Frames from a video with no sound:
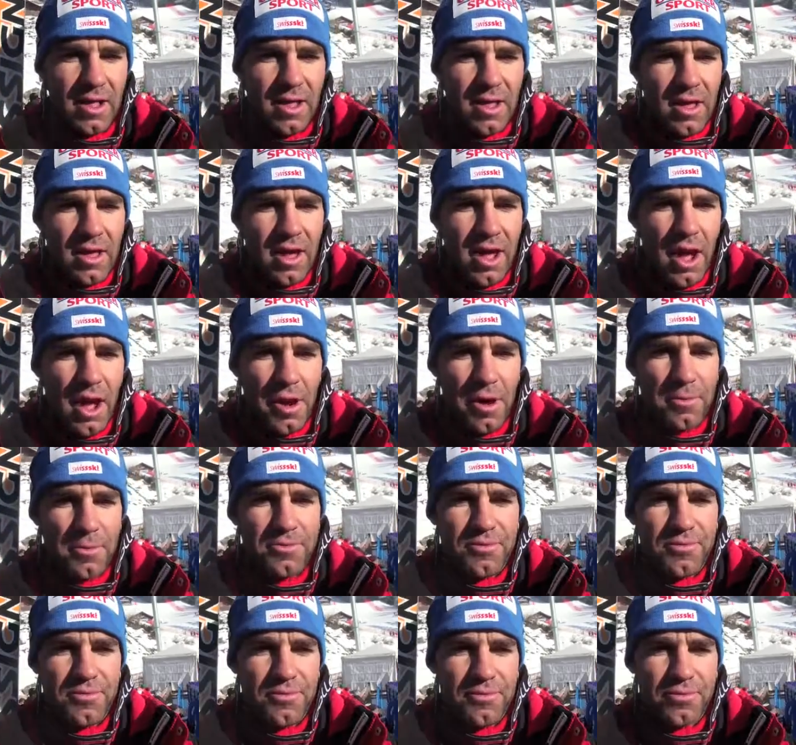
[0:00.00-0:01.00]
I hope
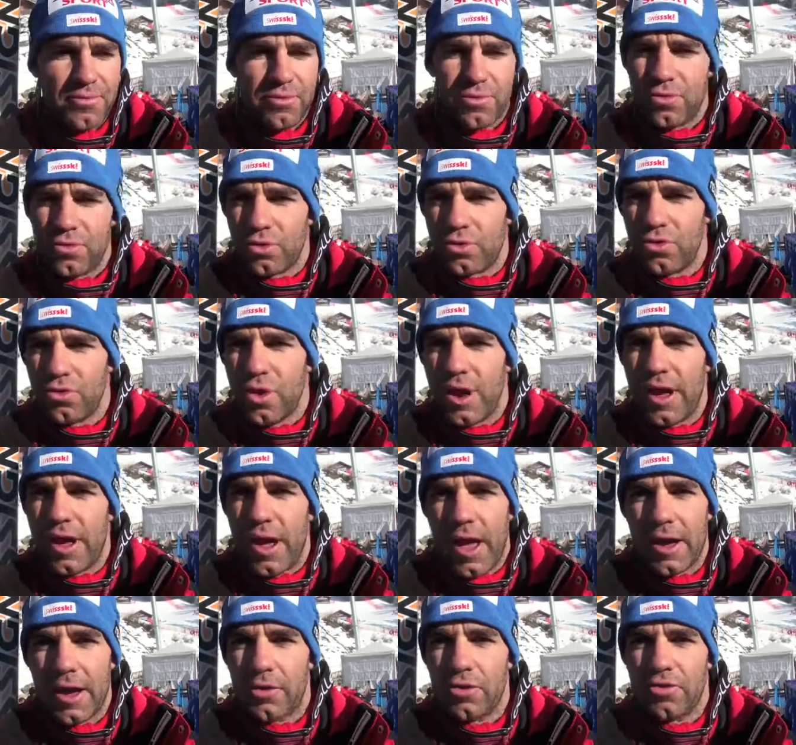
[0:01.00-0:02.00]
to do
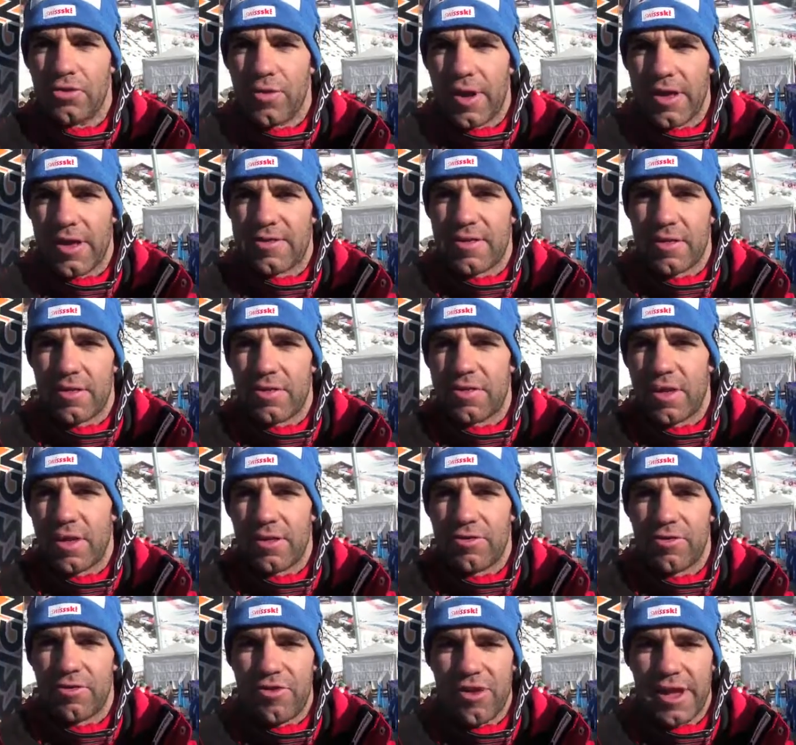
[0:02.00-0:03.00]
a, a, good race on
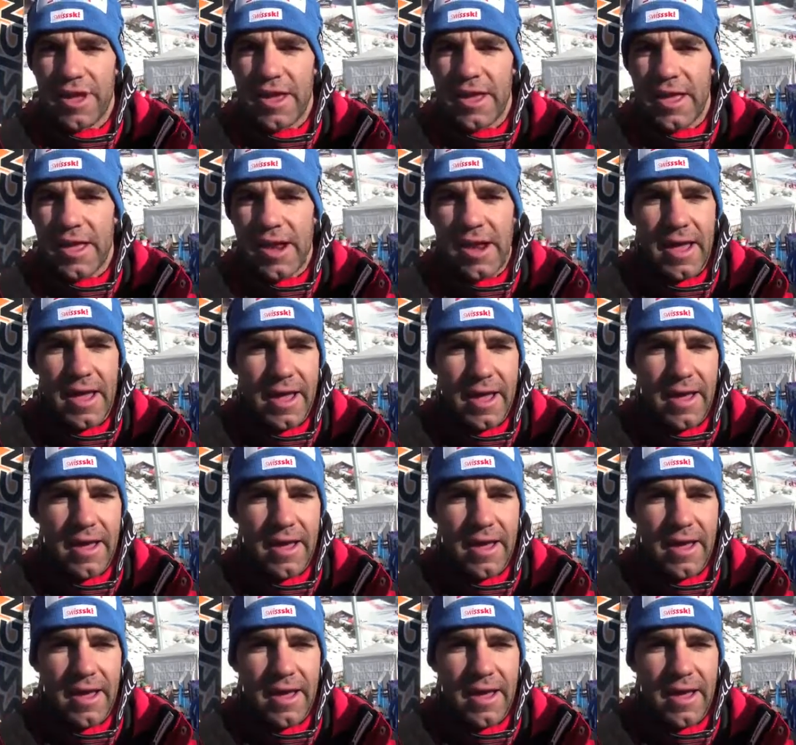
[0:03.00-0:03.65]
Saturday and